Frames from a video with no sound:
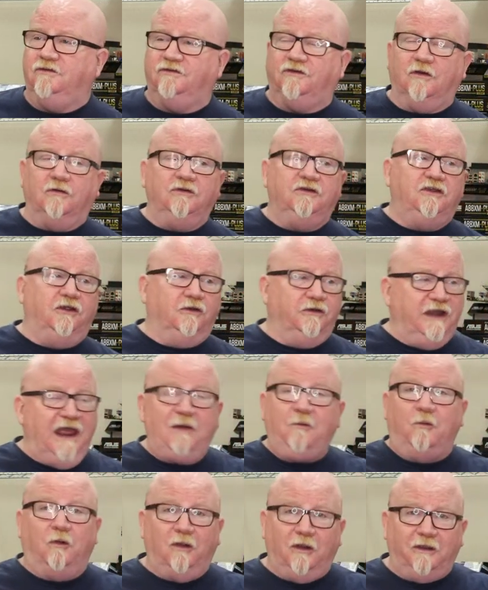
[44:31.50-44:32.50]
go into your
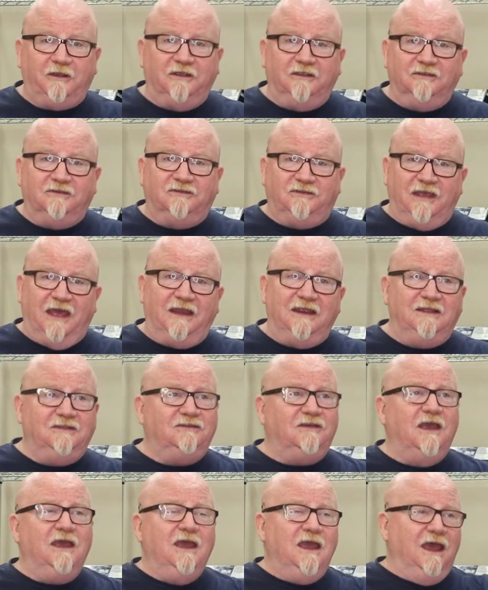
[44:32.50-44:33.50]
network
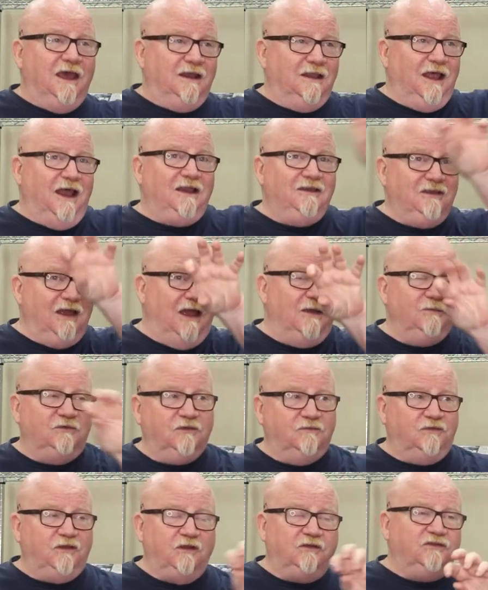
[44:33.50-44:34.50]
settings, and a lot of times,
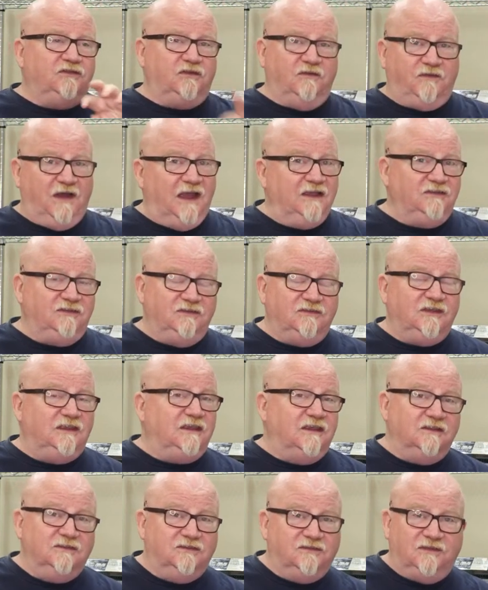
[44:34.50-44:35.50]
if there's devices it
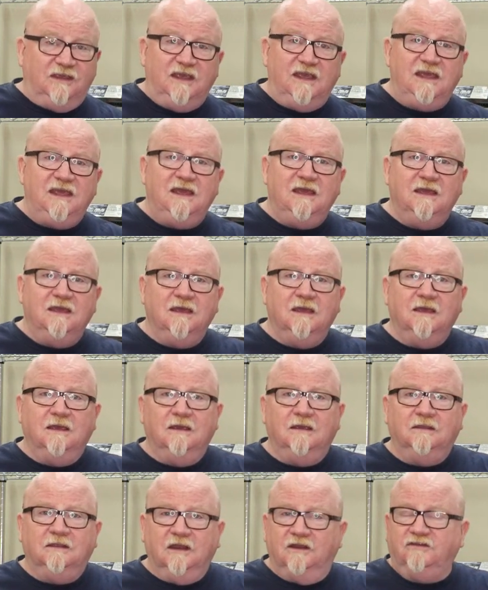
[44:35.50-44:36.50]
can see,
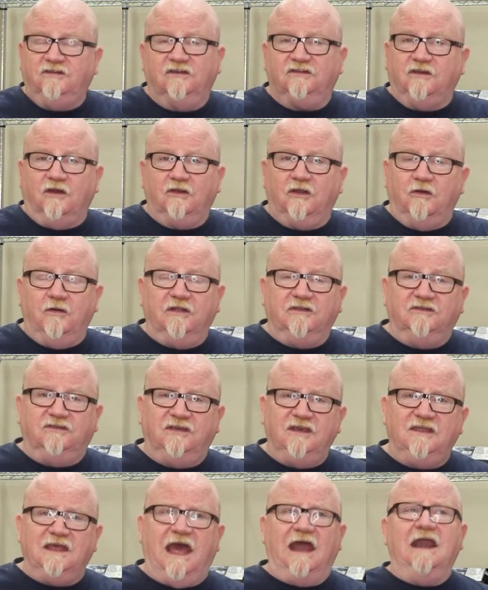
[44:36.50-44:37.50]
then it's just going to go ahead and
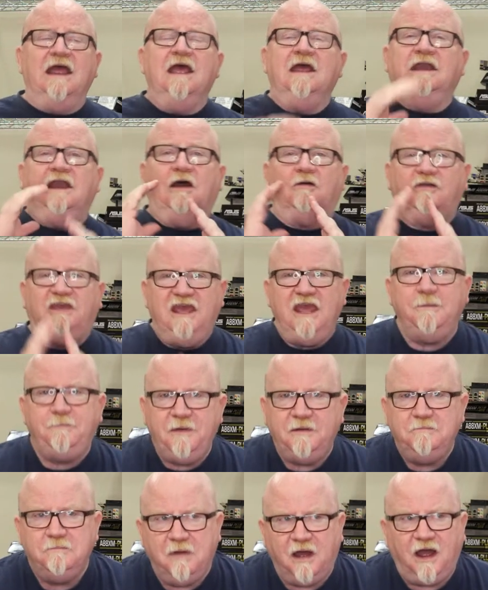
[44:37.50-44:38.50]
see that. Now, keep
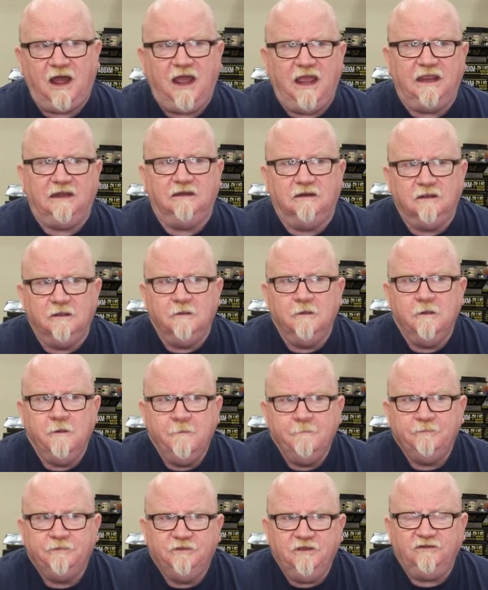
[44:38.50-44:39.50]
in mind,
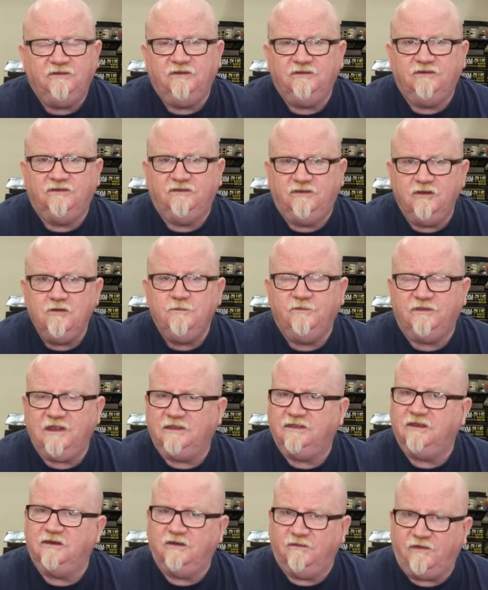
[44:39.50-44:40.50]
this assumes
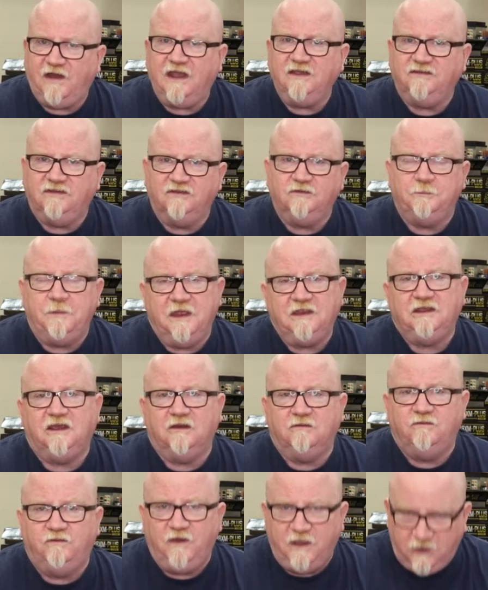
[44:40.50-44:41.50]
that the device has been
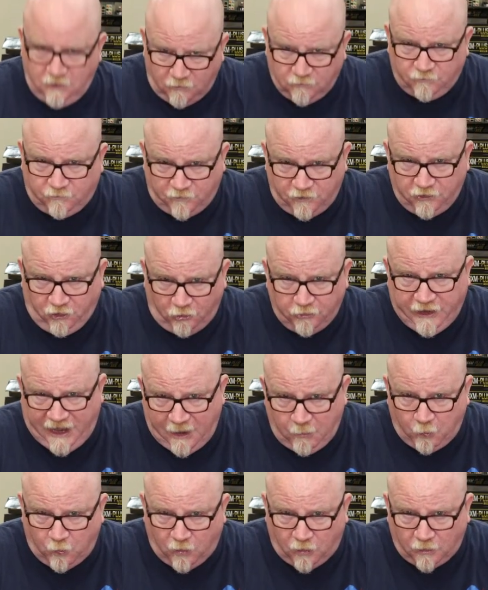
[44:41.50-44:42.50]
configured for your
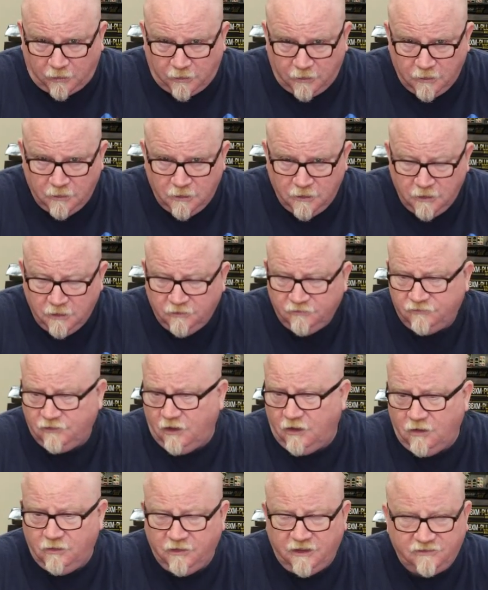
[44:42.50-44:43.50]
network.
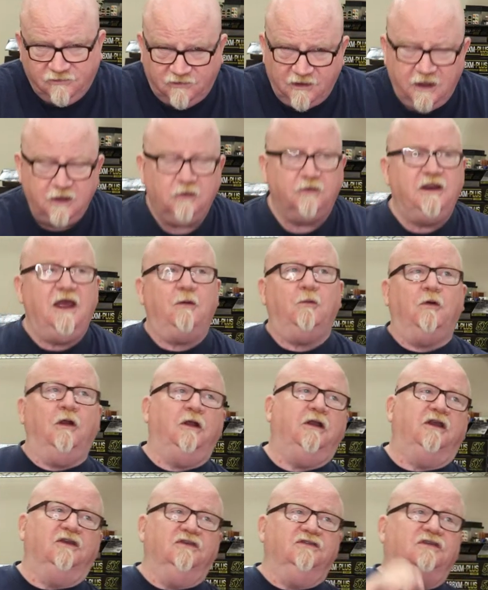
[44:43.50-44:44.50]
So let's say your
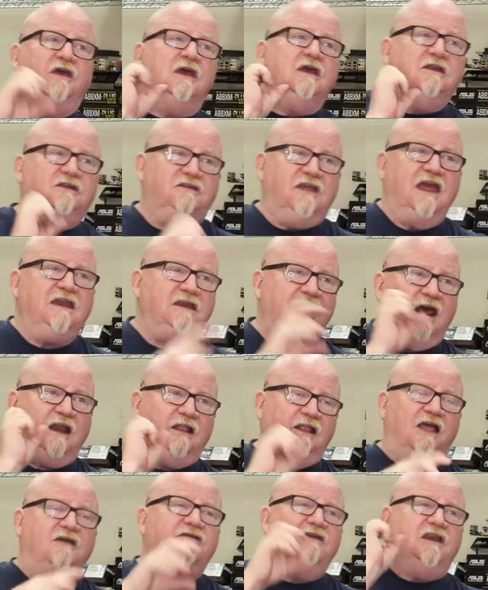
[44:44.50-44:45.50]
network is
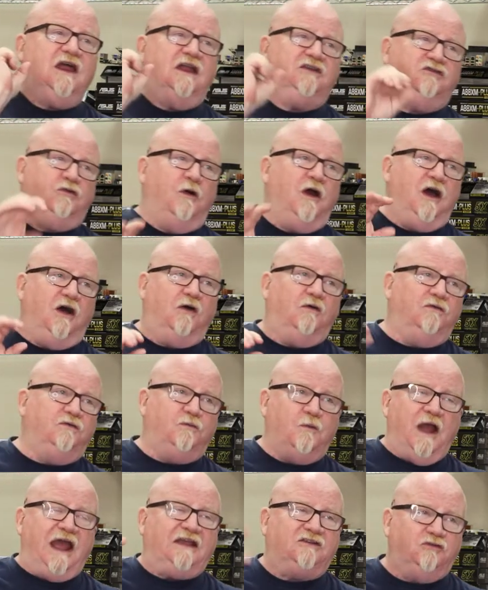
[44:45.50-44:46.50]
10.11.12
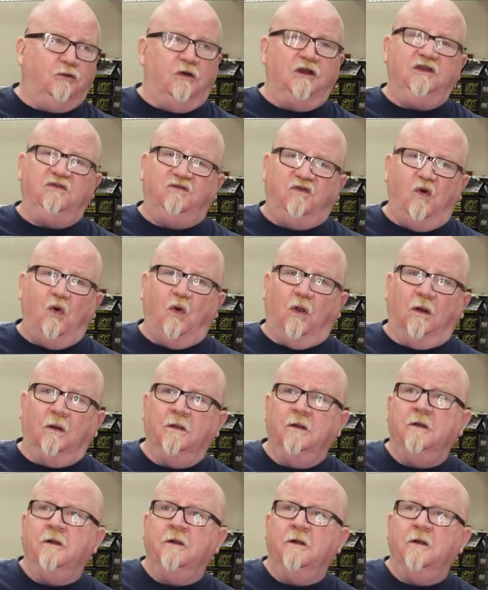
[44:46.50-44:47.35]
WAC24.